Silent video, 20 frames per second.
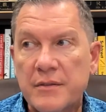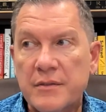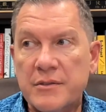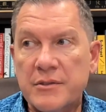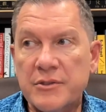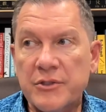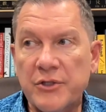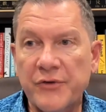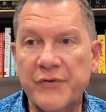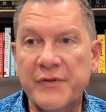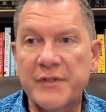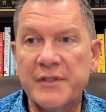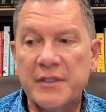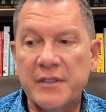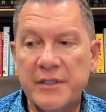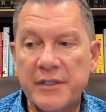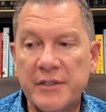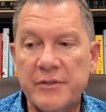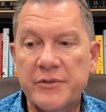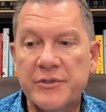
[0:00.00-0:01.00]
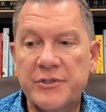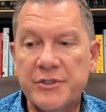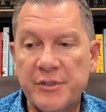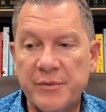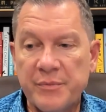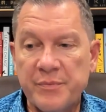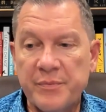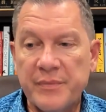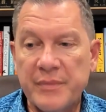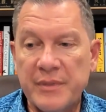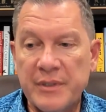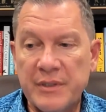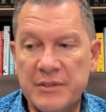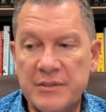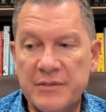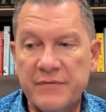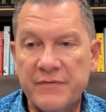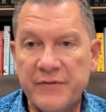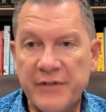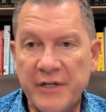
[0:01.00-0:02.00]
Servant leadership
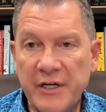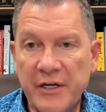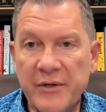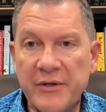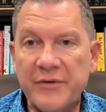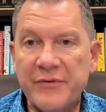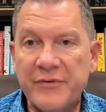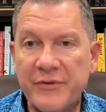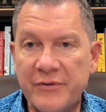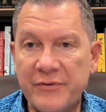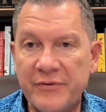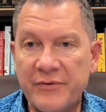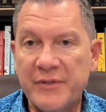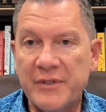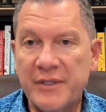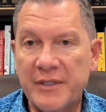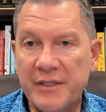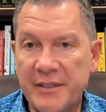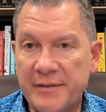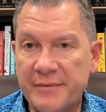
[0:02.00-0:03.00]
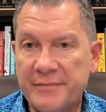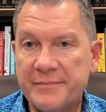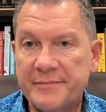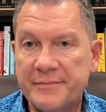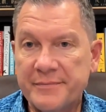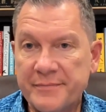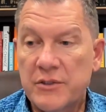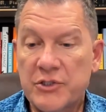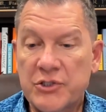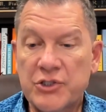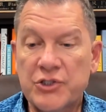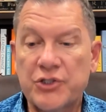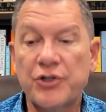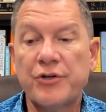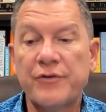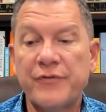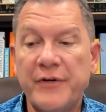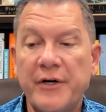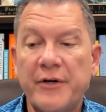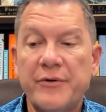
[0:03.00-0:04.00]
is very fulfilling. To
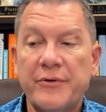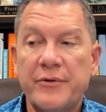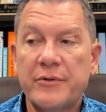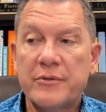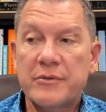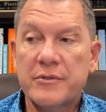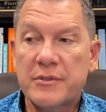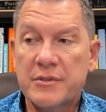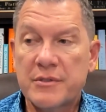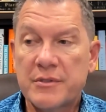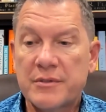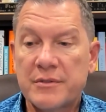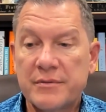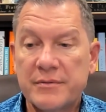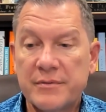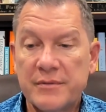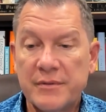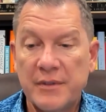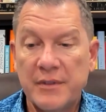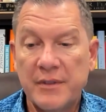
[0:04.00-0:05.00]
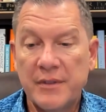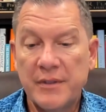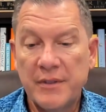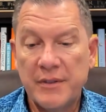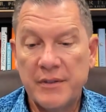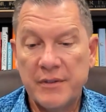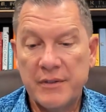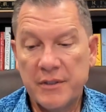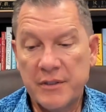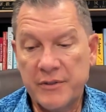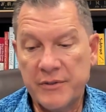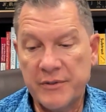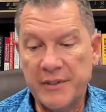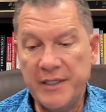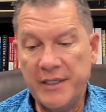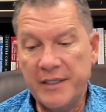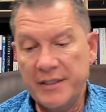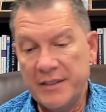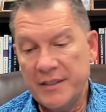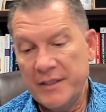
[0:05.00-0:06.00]
serve others, to
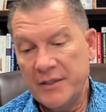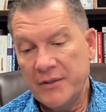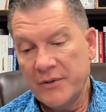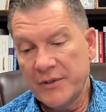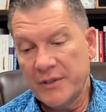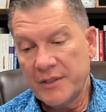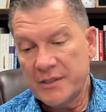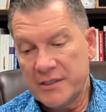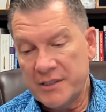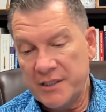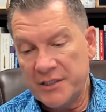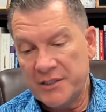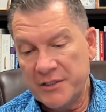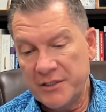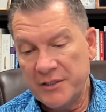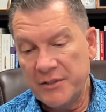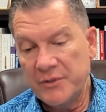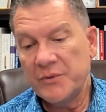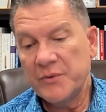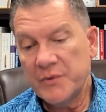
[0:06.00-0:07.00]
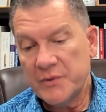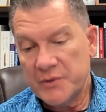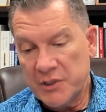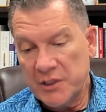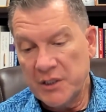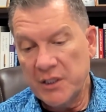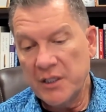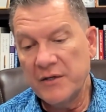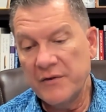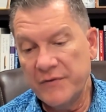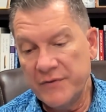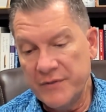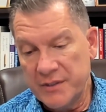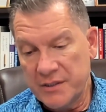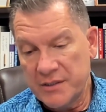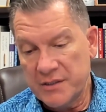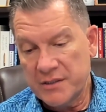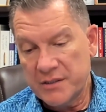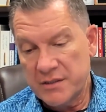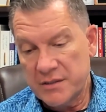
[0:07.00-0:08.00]
create an organization in which love
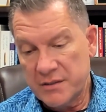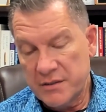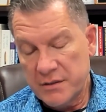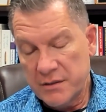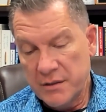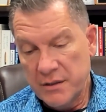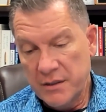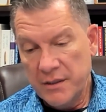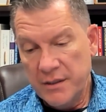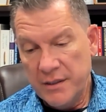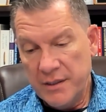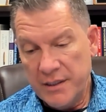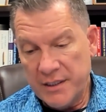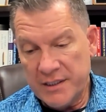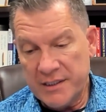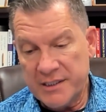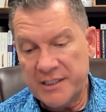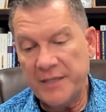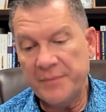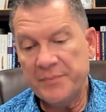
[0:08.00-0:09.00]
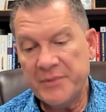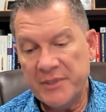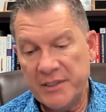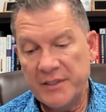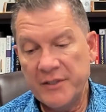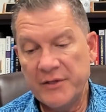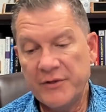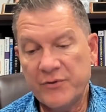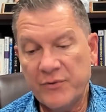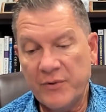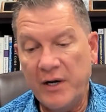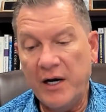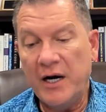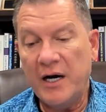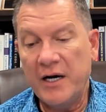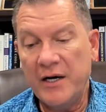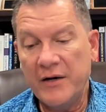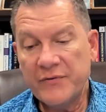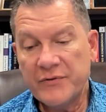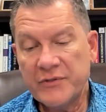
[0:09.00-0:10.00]
is accepted and
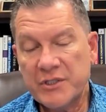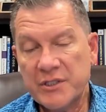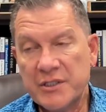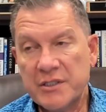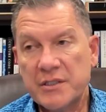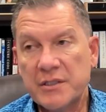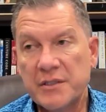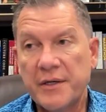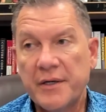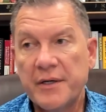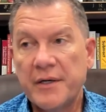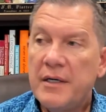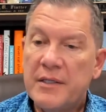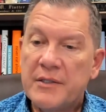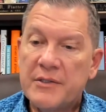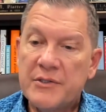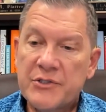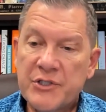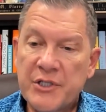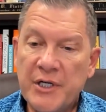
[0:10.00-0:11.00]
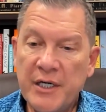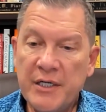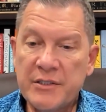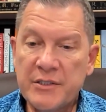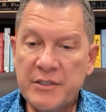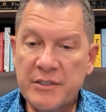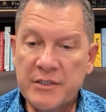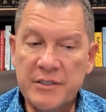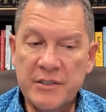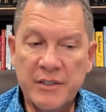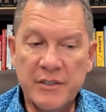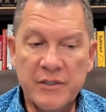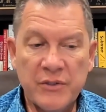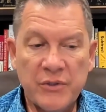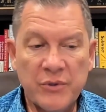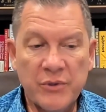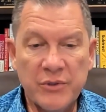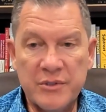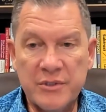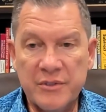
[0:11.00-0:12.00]
thrives and changes the
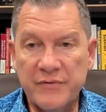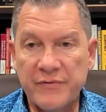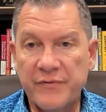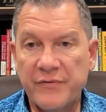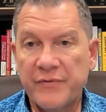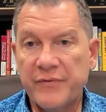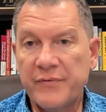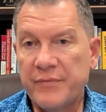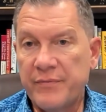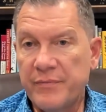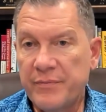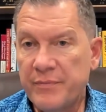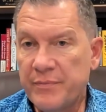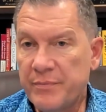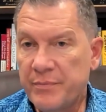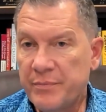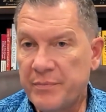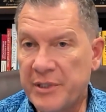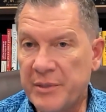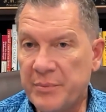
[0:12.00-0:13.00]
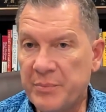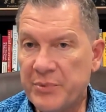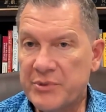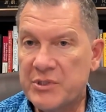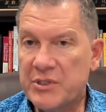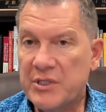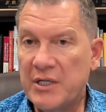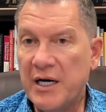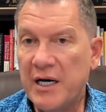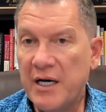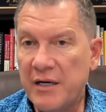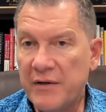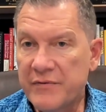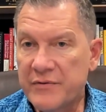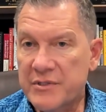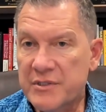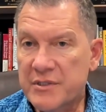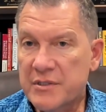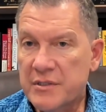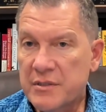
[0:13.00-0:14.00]
course of people's
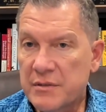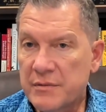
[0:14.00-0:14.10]
lives.